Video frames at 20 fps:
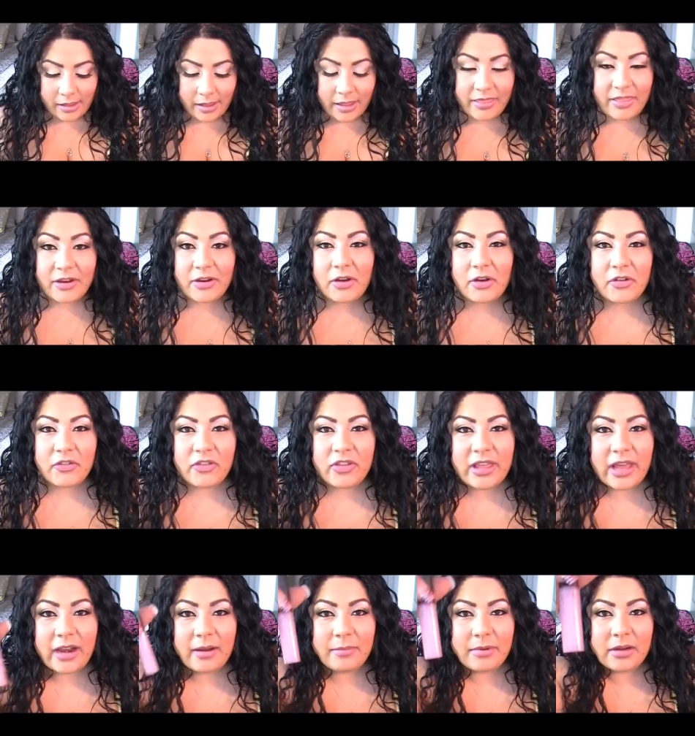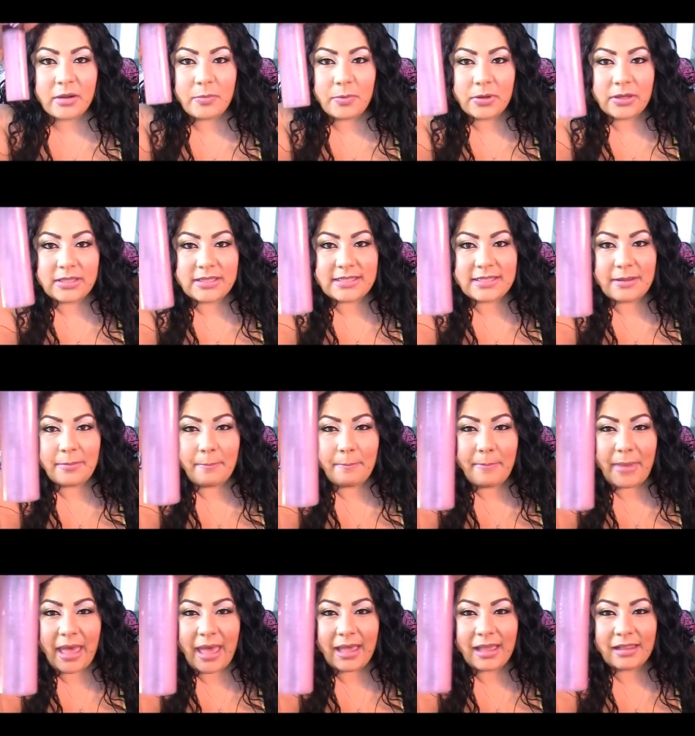And then over that, I'm going to put some
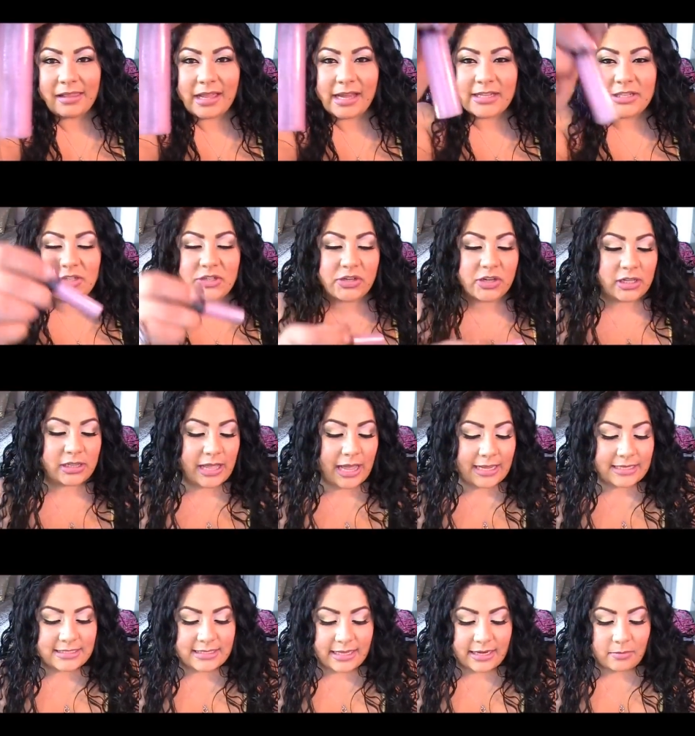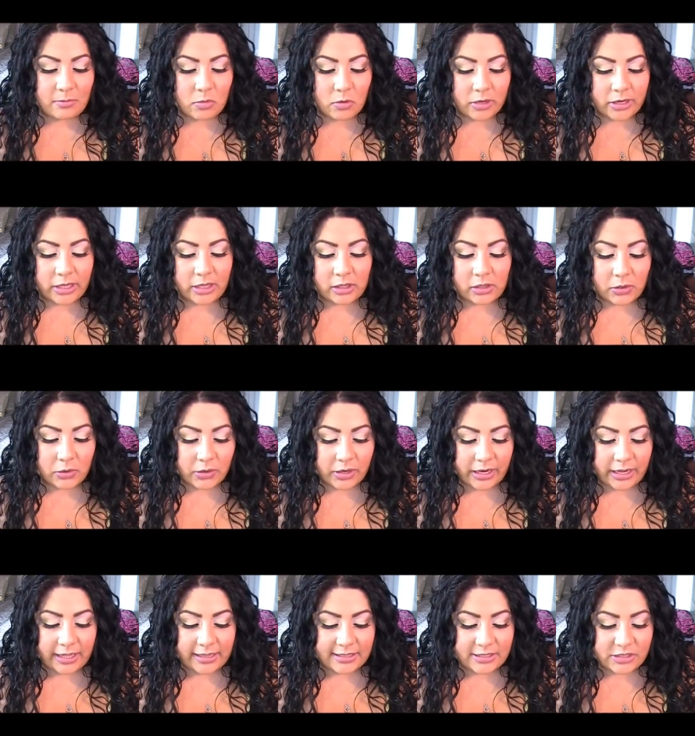MAC Luster Glass in Morning
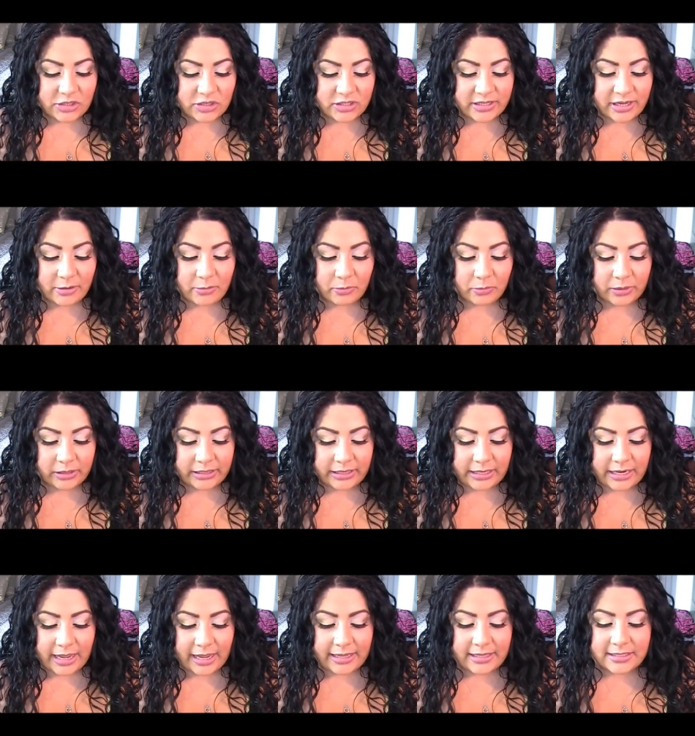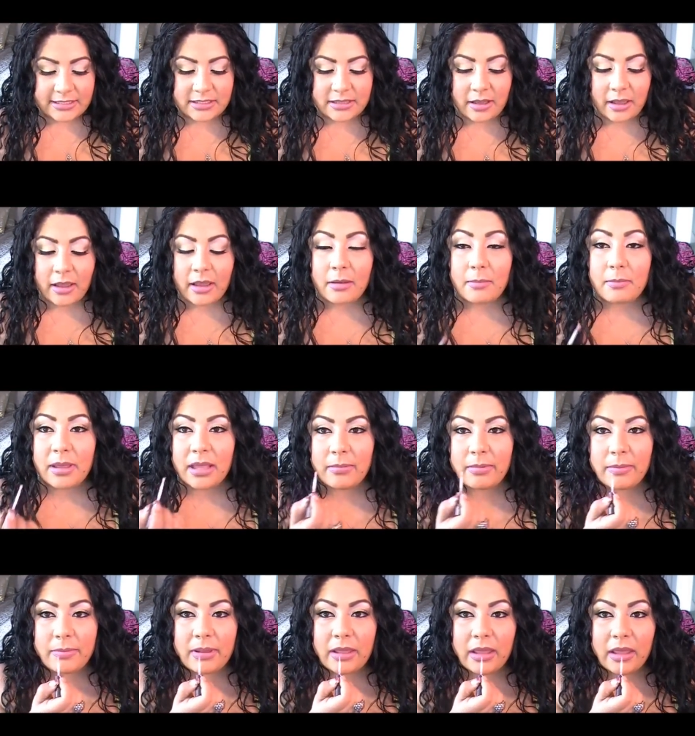Glory. And this is just like a really nice
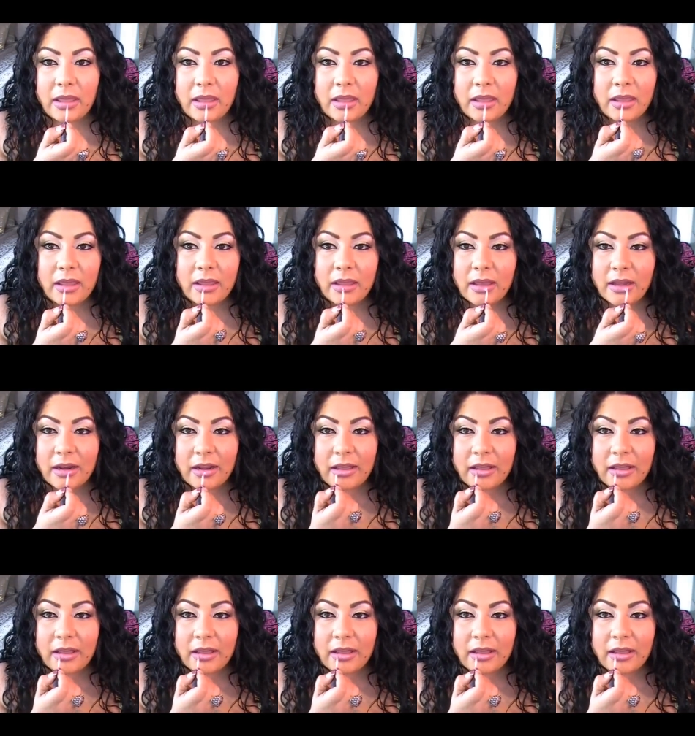baby pink kind of